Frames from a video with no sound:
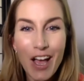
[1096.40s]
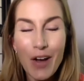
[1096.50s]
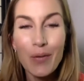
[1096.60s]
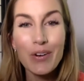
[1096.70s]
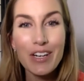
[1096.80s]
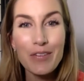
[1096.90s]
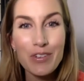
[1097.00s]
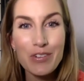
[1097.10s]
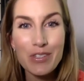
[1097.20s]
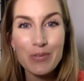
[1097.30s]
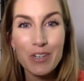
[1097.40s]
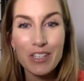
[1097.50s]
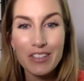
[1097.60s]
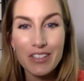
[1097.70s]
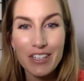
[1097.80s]
or if you just want to
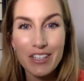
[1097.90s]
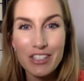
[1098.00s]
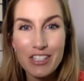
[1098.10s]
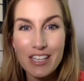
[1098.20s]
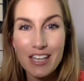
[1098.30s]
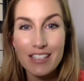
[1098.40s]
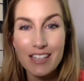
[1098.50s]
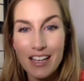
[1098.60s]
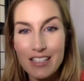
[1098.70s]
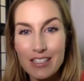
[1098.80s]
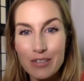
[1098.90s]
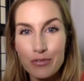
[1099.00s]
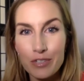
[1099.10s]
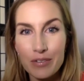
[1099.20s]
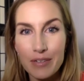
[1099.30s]
learn. She's got tons of
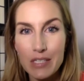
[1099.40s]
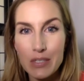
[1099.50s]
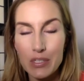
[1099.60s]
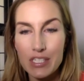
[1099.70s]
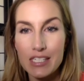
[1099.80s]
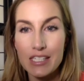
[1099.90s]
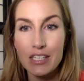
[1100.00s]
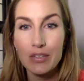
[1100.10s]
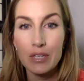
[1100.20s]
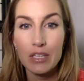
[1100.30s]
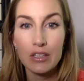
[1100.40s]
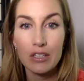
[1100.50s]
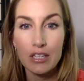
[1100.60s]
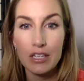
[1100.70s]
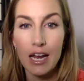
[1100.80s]
free resources that you can
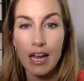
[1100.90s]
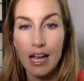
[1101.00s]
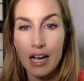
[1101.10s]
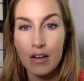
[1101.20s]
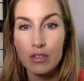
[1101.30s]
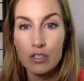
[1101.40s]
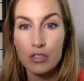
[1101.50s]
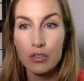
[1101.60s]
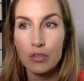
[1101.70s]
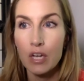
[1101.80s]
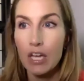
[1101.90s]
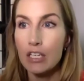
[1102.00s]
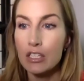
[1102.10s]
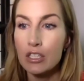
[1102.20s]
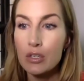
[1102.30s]
learn how to
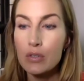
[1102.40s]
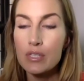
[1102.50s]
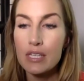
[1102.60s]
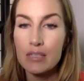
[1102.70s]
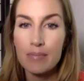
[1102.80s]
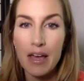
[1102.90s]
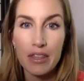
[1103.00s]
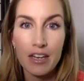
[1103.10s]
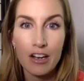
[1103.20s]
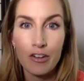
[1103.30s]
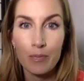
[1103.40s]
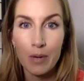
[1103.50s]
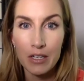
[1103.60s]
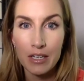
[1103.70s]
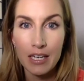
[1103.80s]
use this method of
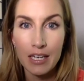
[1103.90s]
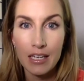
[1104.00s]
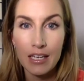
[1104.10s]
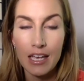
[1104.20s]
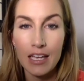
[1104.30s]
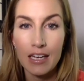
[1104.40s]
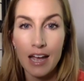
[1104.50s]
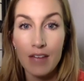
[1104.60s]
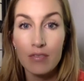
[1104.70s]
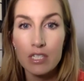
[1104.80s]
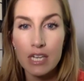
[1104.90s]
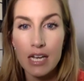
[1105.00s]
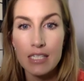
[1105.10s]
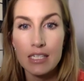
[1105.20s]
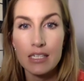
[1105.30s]
marketing and
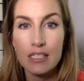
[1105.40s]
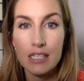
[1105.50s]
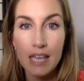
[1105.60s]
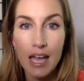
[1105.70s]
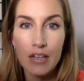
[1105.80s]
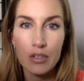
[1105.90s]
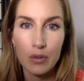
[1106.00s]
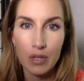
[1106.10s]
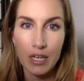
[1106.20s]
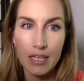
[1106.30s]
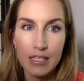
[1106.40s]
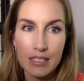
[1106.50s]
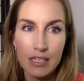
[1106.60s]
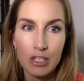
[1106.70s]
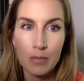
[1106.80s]
advertising to get new clients
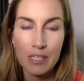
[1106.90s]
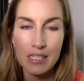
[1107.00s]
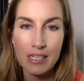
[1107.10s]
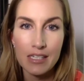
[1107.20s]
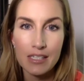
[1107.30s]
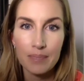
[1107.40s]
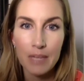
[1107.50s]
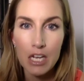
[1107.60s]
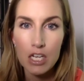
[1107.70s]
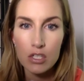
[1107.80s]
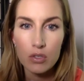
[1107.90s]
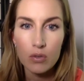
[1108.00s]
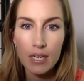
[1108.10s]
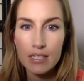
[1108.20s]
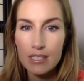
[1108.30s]
in your business. So
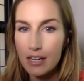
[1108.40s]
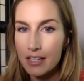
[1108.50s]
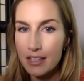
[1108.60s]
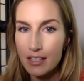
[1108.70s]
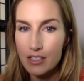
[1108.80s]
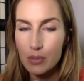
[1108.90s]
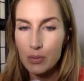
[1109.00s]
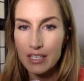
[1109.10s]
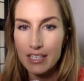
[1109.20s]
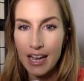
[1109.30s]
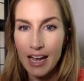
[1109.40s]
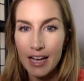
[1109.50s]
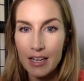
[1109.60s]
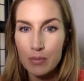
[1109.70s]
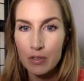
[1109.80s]
Gwen, is there anything else you wanted to
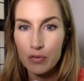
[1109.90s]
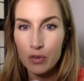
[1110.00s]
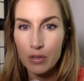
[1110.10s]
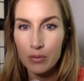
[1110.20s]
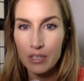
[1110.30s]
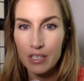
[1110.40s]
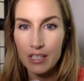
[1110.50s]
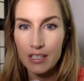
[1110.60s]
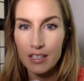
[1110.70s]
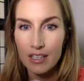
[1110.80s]
add before we